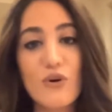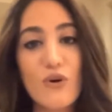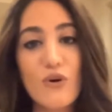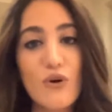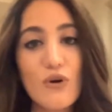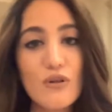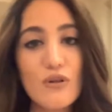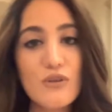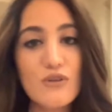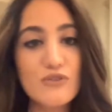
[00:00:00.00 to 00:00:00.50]

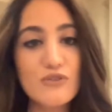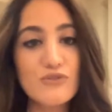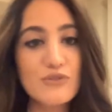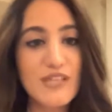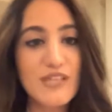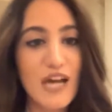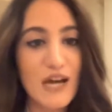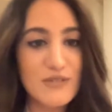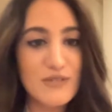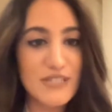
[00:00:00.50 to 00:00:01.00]
all the
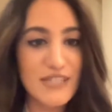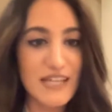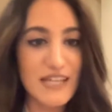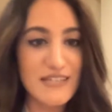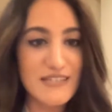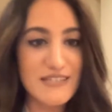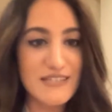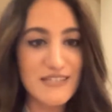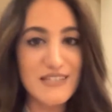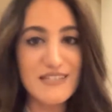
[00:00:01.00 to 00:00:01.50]

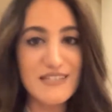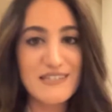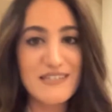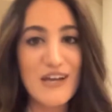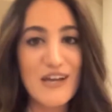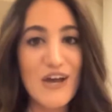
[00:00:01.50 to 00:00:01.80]
2006